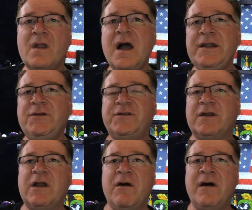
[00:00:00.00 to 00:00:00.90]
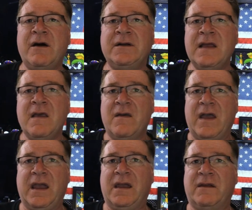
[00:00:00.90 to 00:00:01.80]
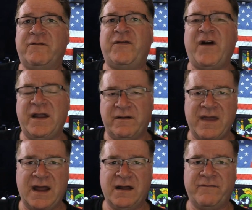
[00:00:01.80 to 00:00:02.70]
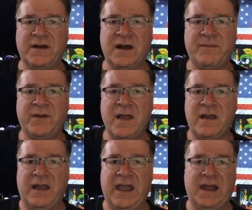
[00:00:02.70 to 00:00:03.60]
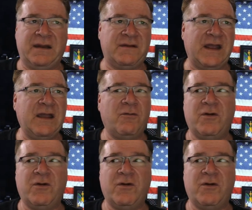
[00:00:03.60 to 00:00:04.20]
I used to go out and fire that oven up and it